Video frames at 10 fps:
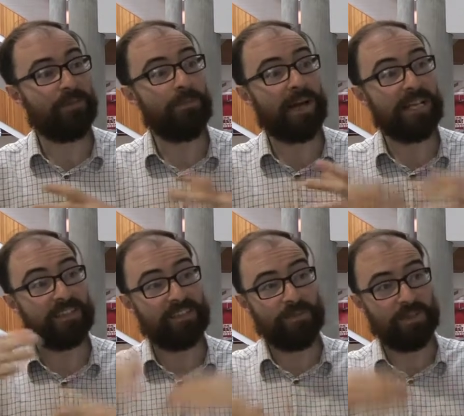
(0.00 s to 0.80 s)
away
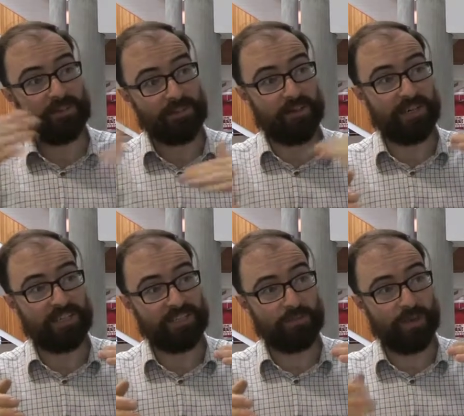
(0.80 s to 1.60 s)
some of the
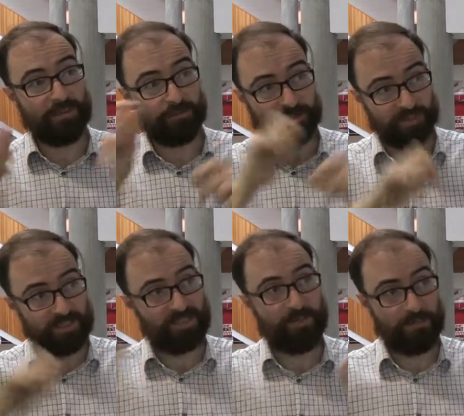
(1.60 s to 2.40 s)
knowledge away from the
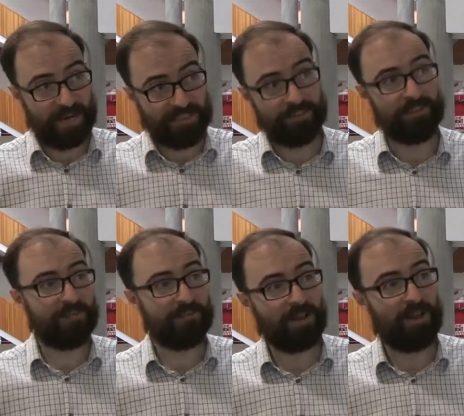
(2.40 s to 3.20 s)
sort of manual
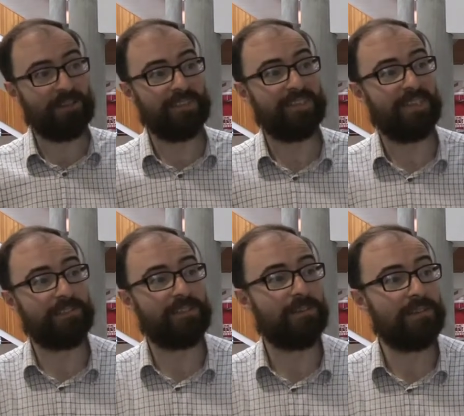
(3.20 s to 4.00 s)
holding together
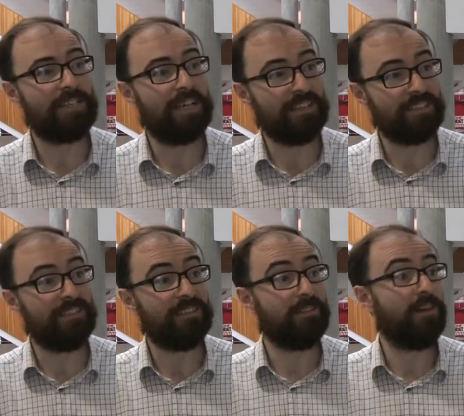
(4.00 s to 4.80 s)
of stories, it allows you
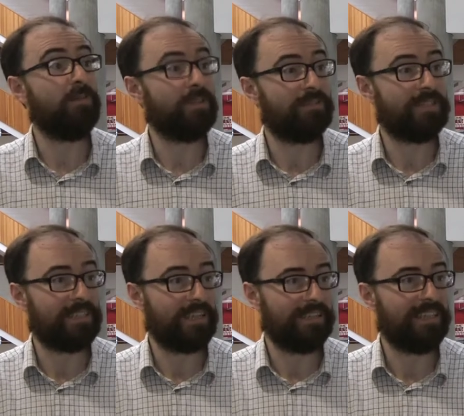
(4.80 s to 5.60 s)
to do a lot more
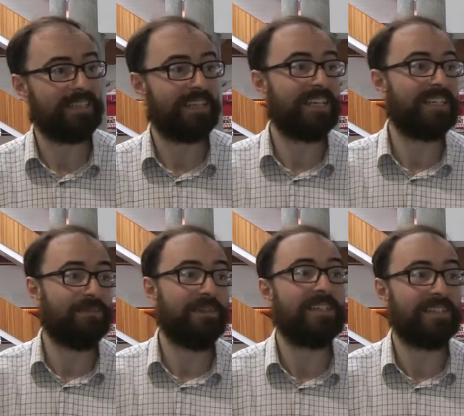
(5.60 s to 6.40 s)
sophisticated things. And I guess a
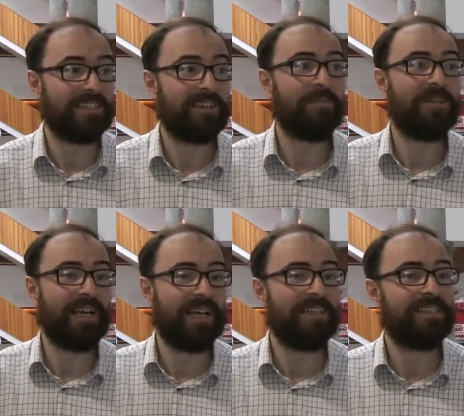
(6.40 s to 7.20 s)
really good example of
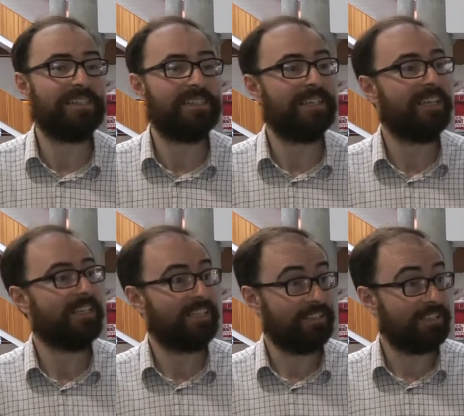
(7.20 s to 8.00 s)
that is the
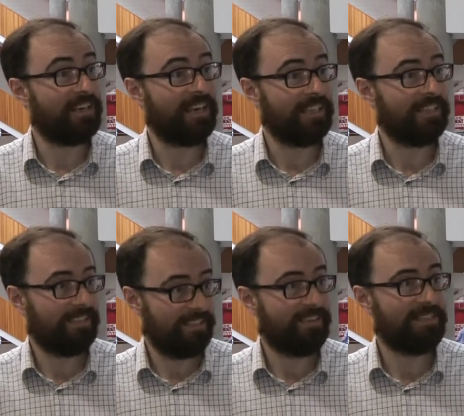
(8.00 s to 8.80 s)
New Sky
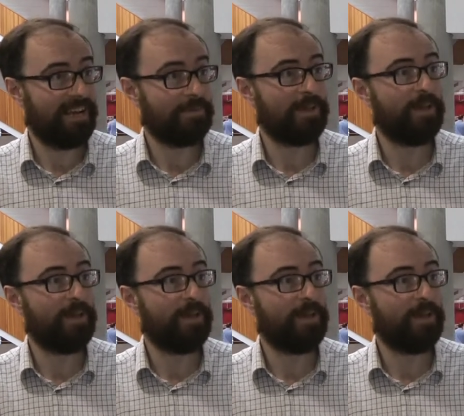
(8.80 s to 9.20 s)
news app,